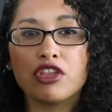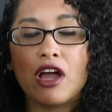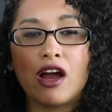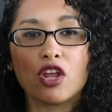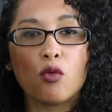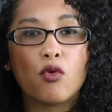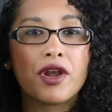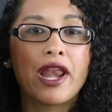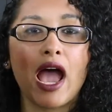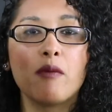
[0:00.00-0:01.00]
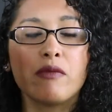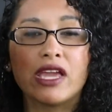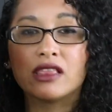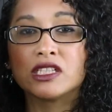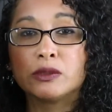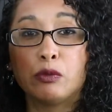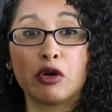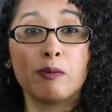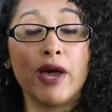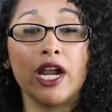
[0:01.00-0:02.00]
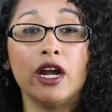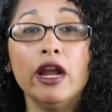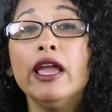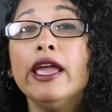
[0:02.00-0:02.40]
The audio will not make this book better.